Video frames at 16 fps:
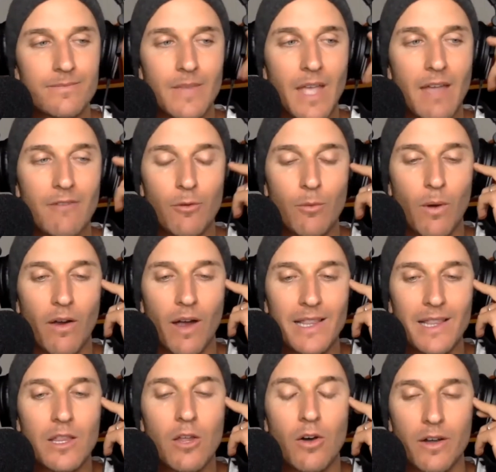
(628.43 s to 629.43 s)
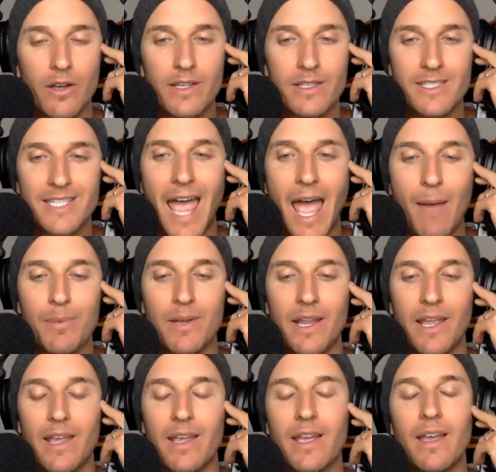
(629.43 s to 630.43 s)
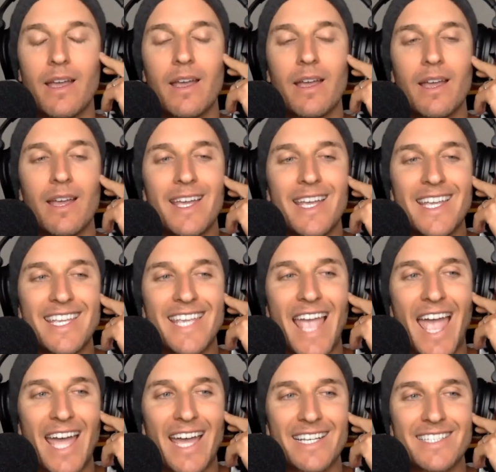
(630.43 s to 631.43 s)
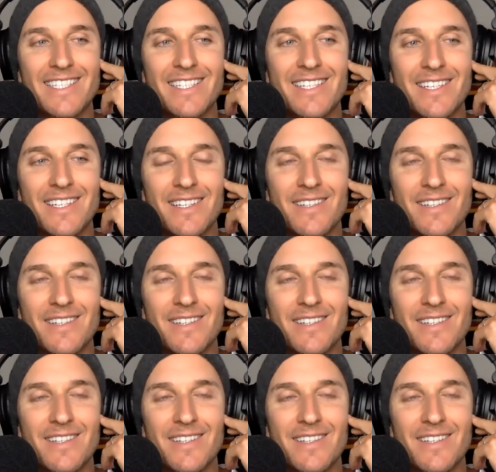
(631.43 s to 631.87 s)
everywhere I look, it's happening. Yet